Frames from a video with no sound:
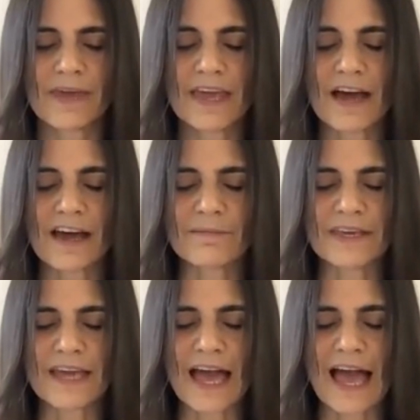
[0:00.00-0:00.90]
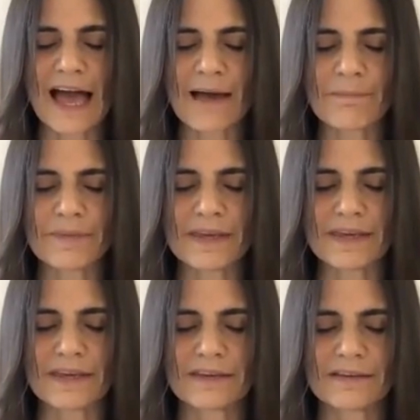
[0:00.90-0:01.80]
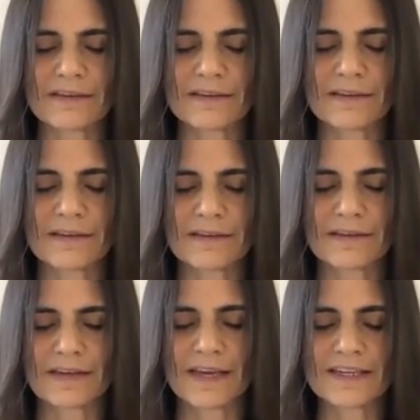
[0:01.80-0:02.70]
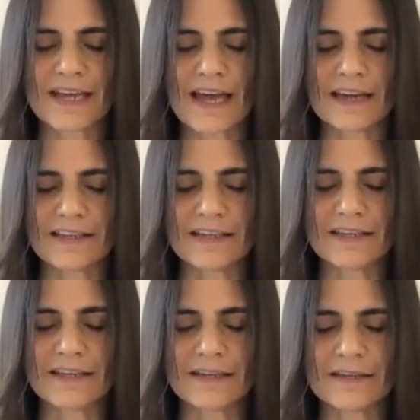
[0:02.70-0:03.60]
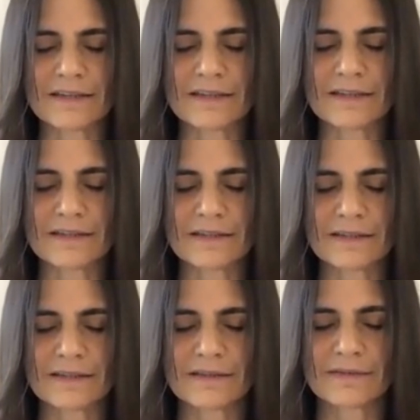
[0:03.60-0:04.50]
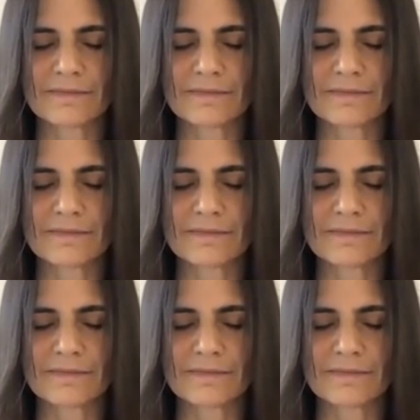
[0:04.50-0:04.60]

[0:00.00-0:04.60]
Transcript: May I be happy and at ease.